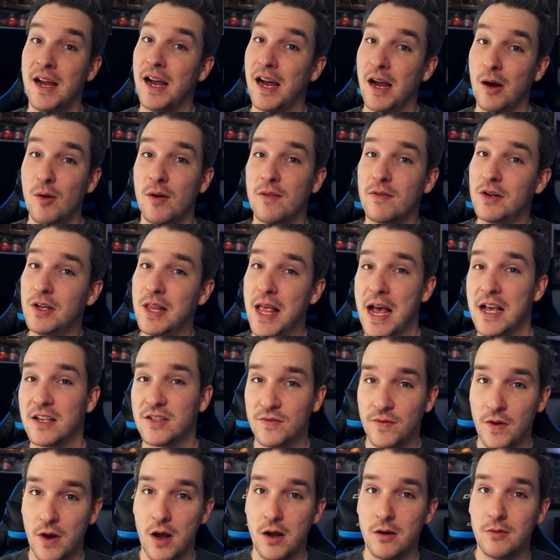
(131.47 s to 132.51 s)
However, last
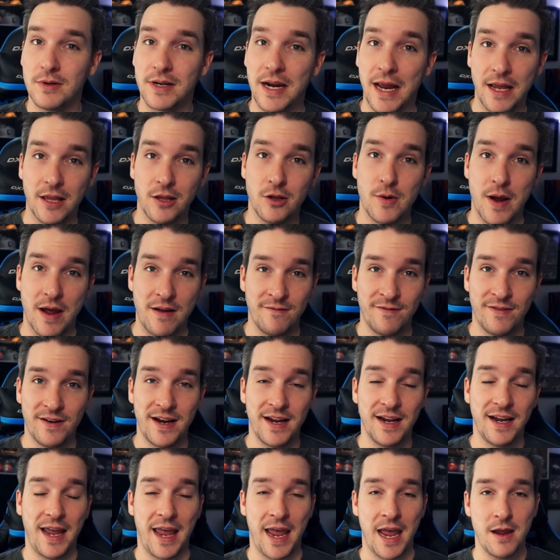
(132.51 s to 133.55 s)
fall when Halo
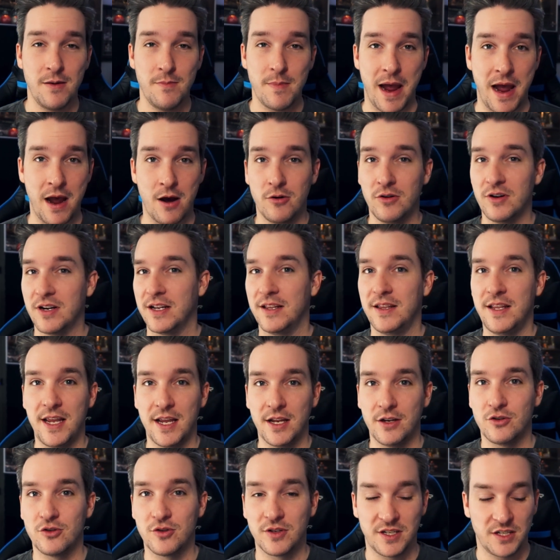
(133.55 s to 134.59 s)
Infinite came out, in the
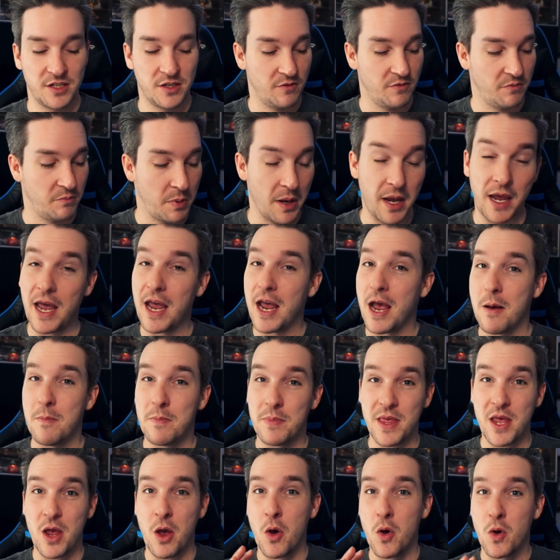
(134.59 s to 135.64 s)
interest of picking up
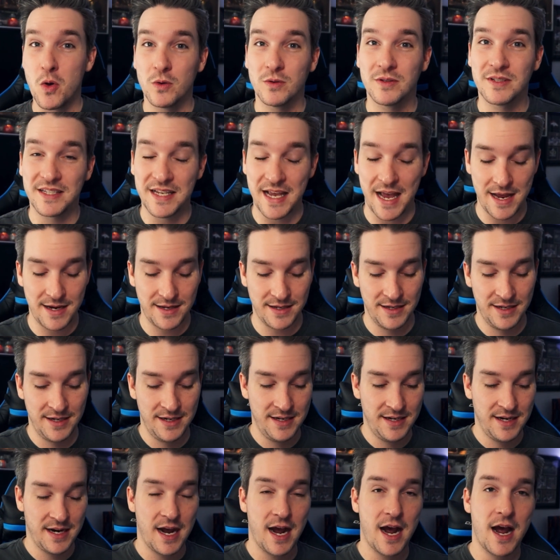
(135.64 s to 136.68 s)
the whole set,
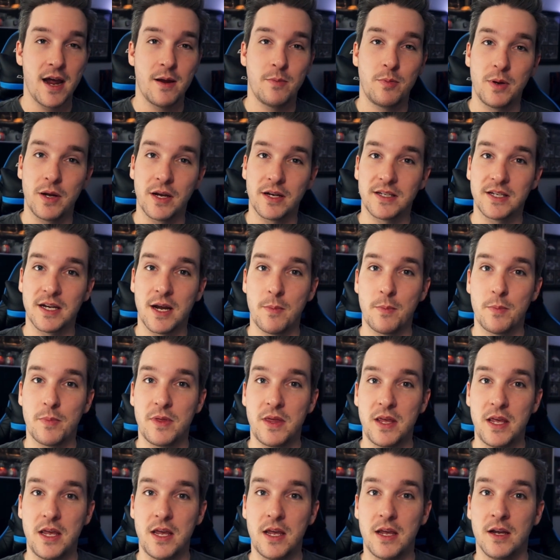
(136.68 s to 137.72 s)
I picked up
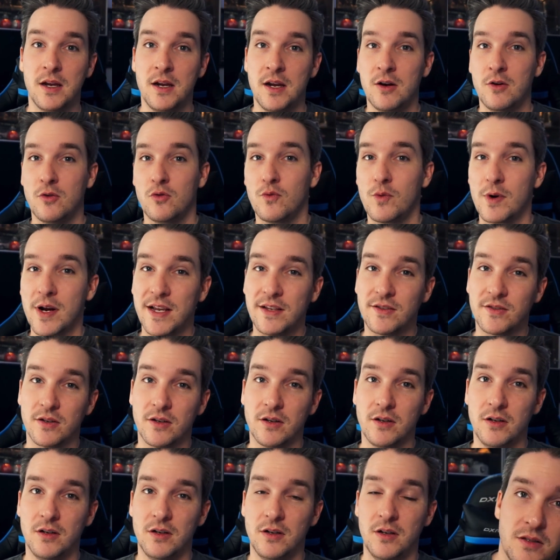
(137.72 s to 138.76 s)
the Razer